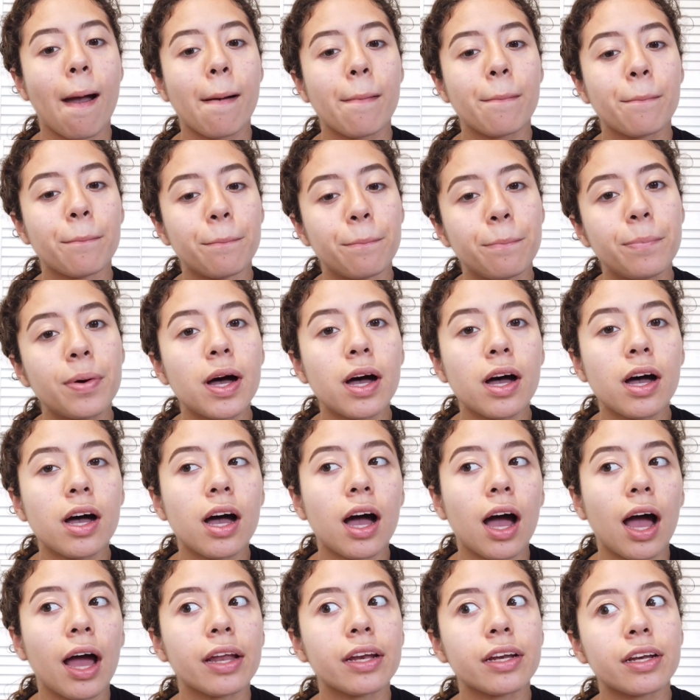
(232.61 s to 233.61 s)

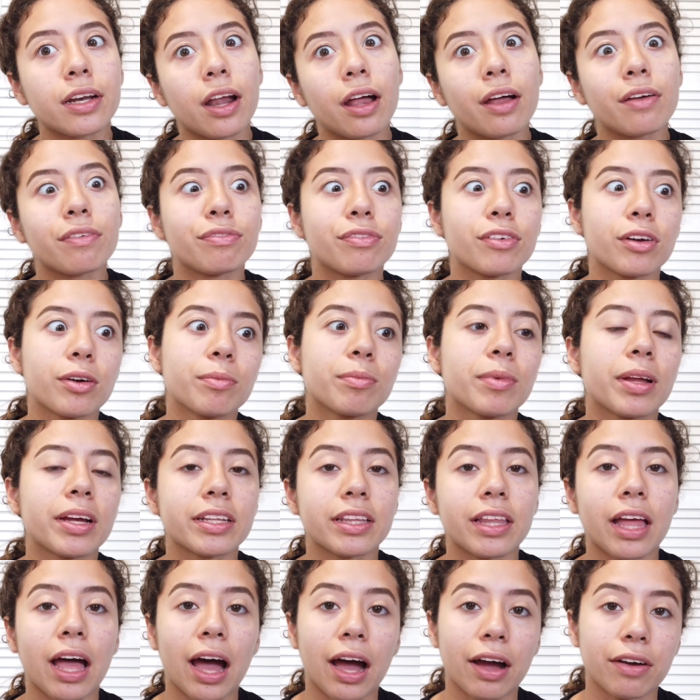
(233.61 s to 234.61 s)
But I did not film like
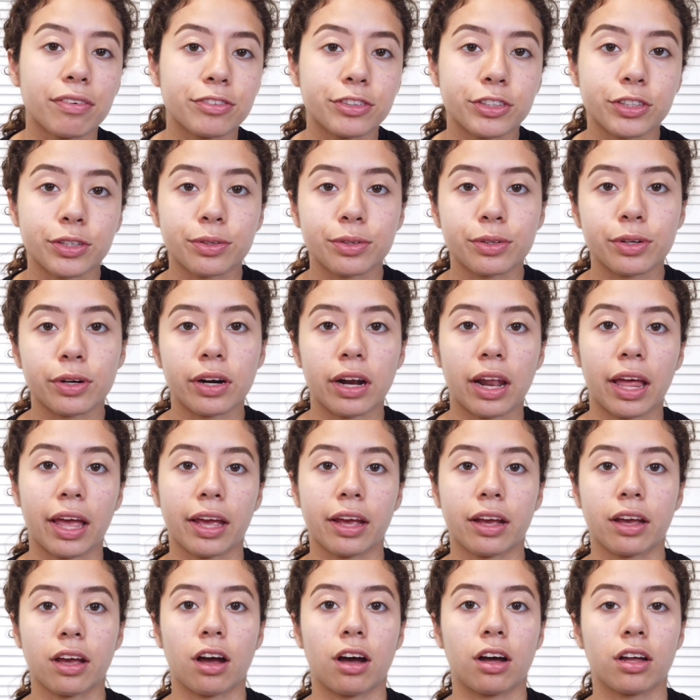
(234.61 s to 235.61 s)
the after,
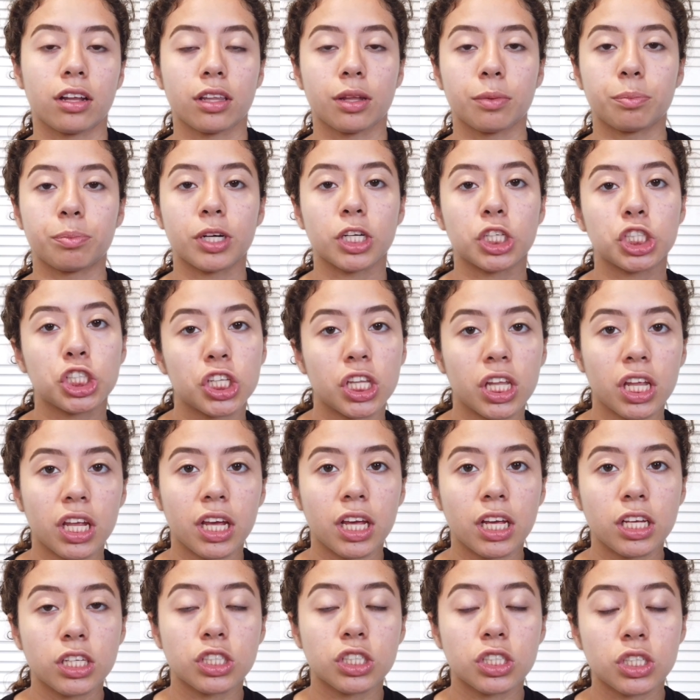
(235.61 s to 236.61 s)
like on the brush
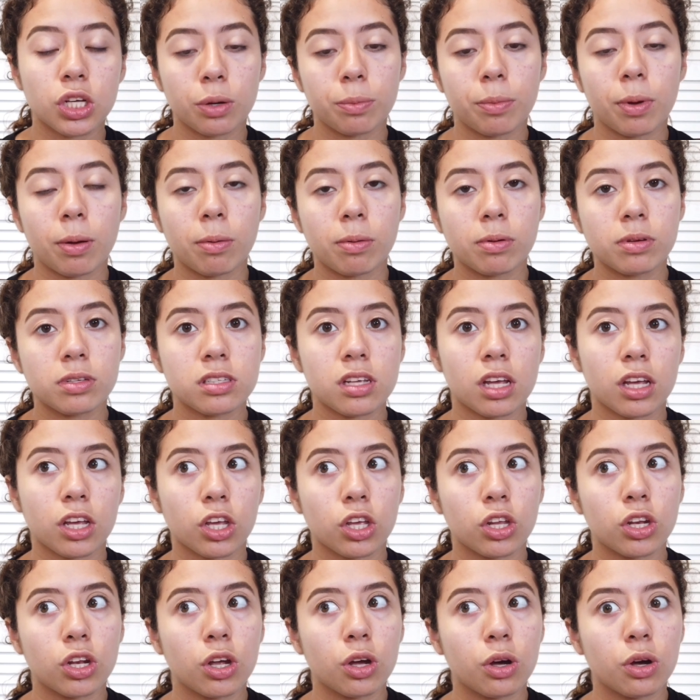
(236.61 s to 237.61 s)
thingy. So my mom was like,
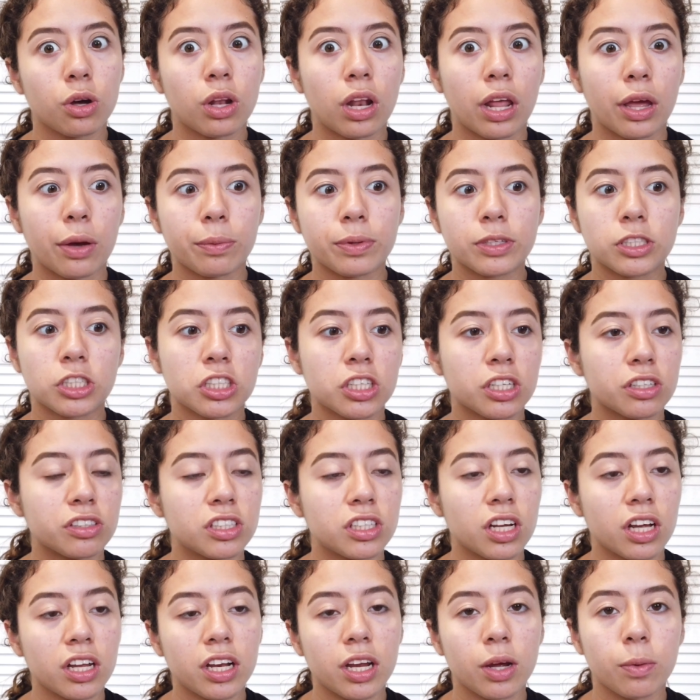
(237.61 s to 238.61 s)
you know, like we should have
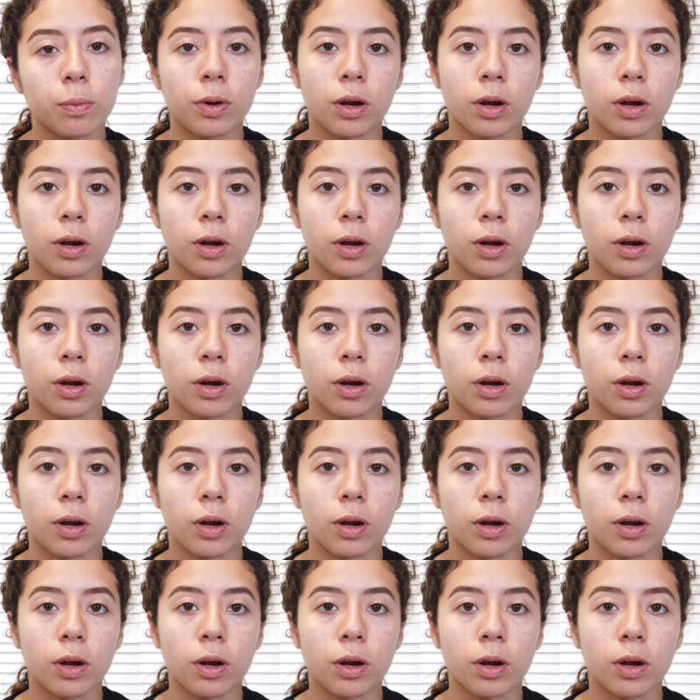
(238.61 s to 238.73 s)
done it.